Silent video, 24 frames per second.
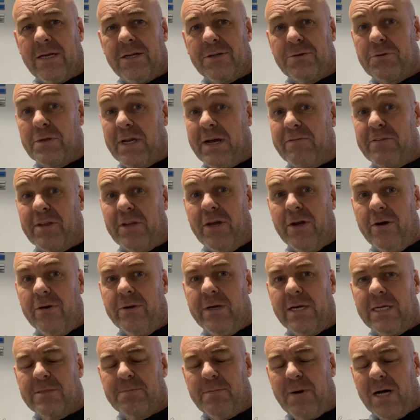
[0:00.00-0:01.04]
Good
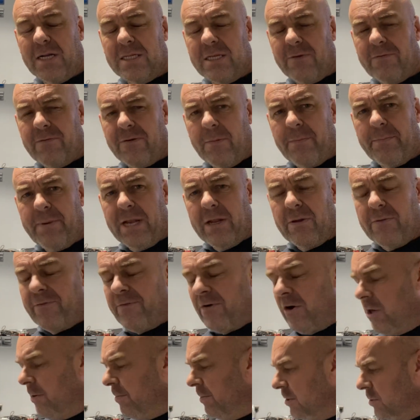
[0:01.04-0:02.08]
afternoon, it's Martin from Pendle
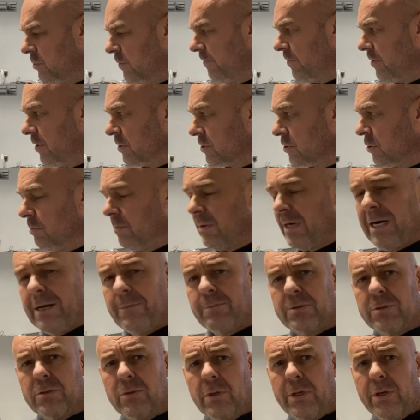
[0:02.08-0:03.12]
Performance. We've got some
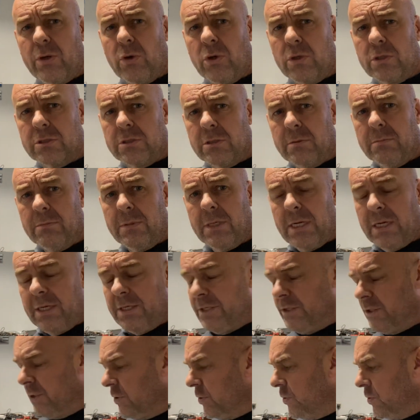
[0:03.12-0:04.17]
absolutely awesome
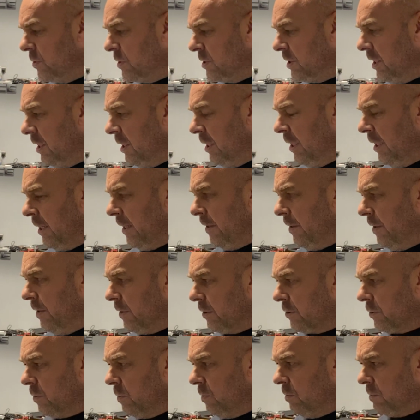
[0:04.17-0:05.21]
news
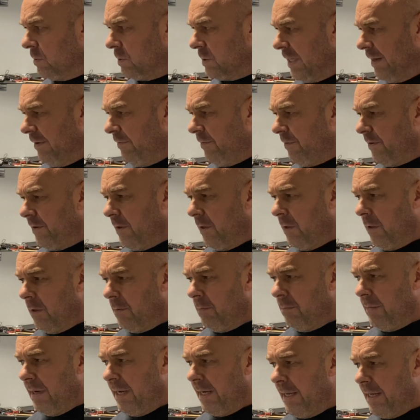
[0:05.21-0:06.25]
that comes after
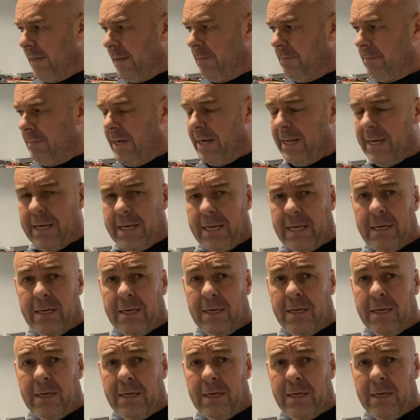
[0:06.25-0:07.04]
many